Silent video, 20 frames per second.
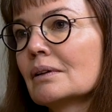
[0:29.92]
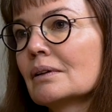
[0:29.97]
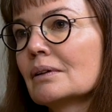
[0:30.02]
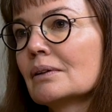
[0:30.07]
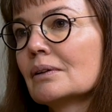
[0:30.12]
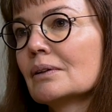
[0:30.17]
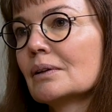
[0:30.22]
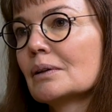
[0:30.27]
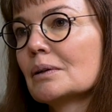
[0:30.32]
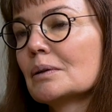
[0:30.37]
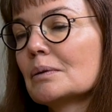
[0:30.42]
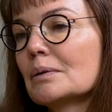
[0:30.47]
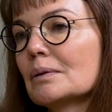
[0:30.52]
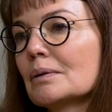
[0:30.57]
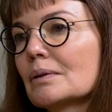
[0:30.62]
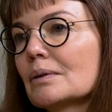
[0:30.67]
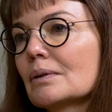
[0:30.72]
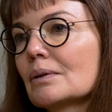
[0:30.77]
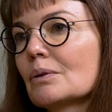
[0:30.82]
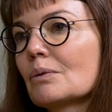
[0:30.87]

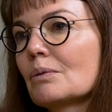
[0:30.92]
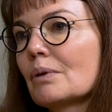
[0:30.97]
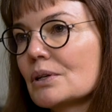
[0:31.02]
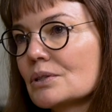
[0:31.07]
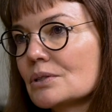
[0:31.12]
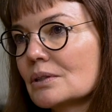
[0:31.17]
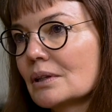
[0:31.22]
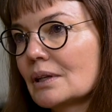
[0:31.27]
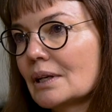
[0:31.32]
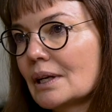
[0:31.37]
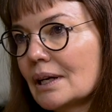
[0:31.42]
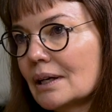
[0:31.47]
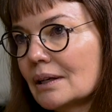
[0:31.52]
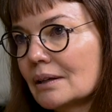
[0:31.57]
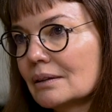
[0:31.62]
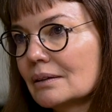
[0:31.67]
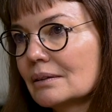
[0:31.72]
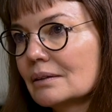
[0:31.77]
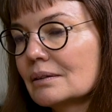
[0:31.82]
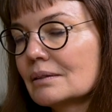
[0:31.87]
the question at
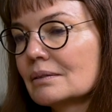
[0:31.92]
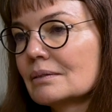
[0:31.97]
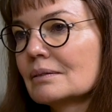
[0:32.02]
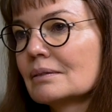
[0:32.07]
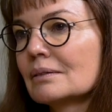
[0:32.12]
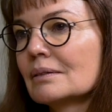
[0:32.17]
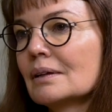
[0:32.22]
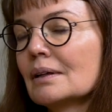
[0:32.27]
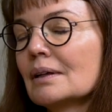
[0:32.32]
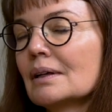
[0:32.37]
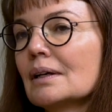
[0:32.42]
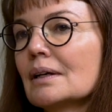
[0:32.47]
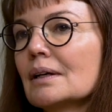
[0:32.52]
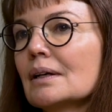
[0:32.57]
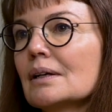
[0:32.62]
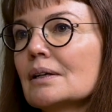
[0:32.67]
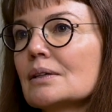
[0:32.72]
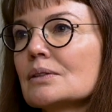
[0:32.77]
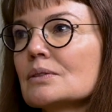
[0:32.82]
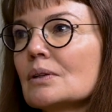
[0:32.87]
hand.
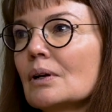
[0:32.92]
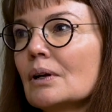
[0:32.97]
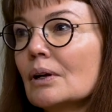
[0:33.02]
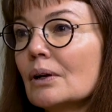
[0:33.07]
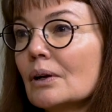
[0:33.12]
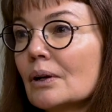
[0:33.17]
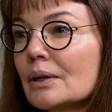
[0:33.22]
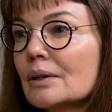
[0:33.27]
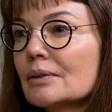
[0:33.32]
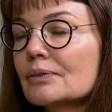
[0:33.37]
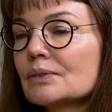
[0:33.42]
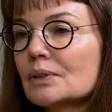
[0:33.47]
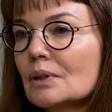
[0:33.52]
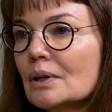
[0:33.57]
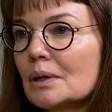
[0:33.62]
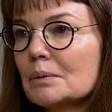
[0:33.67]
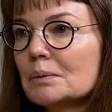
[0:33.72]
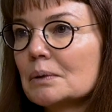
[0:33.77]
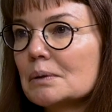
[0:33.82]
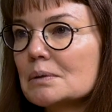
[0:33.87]
So a lot of
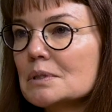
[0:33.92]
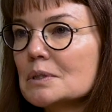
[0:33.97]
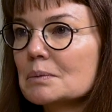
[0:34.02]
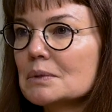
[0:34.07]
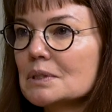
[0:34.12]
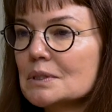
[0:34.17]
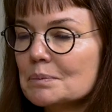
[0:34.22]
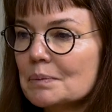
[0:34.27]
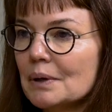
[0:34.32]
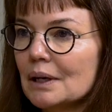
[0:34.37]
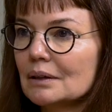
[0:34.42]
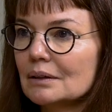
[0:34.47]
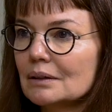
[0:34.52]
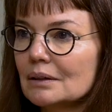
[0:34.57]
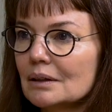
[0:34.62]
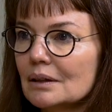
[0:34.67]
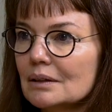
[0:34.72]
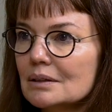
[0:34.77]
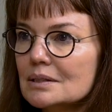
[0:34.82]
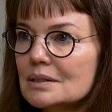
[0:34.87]
time needs to be spent
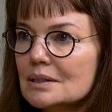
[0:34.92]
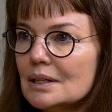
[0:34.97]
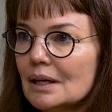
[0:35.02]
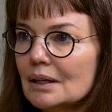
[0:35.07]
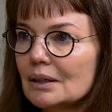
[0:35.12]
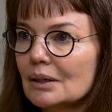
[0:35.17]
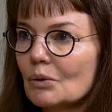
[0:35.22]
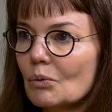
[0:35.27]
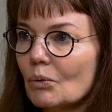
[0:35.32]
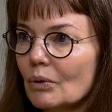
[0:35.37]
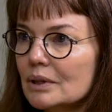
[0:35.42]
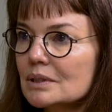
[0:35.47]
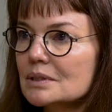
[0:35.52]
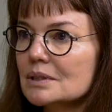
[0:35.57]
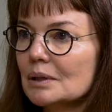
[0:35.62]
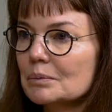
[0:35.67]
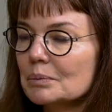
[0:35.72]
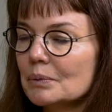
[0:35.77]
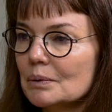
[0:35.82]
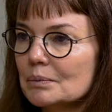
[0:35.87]
in understanding what is
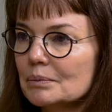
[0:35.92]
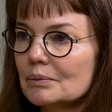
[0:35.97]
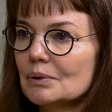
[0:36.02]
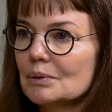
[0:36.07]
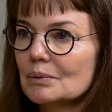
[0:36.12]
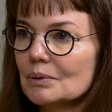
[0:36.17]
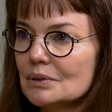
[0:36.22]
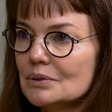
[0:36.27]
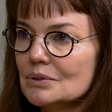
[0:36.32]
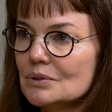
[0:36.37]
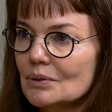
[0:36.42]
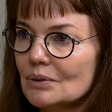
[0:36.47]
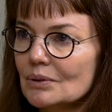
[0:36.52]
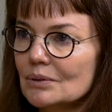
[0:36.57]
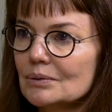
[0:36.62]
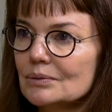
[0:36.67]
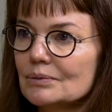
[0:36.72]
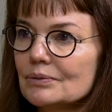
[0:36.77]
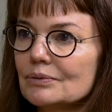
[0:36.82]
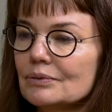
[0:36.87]
that problem you want to
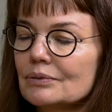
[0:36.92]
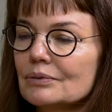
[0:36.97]
solve.